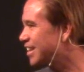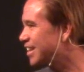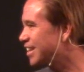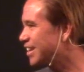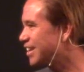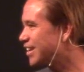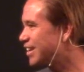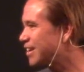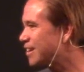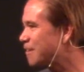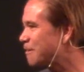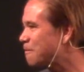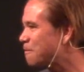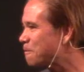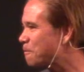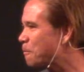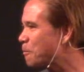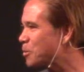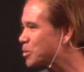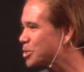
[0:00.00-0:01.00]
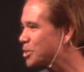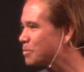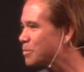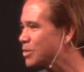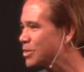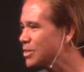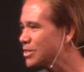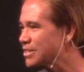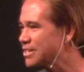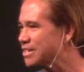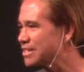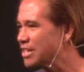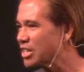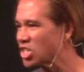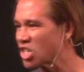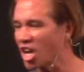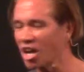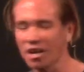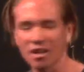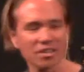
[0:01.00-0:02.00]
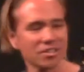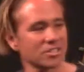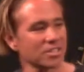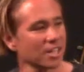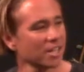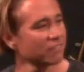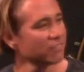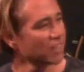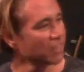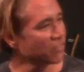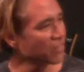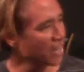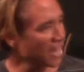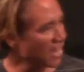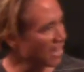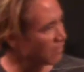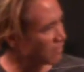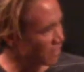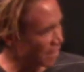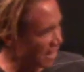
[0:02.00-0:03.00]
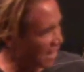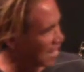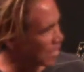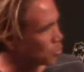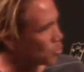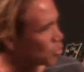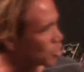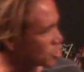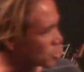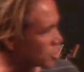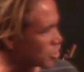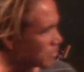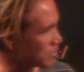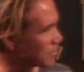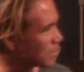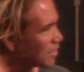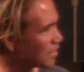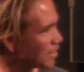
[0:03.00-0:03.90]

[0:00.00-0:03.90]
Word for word: uh, for some of these tongues that have never ever had worship.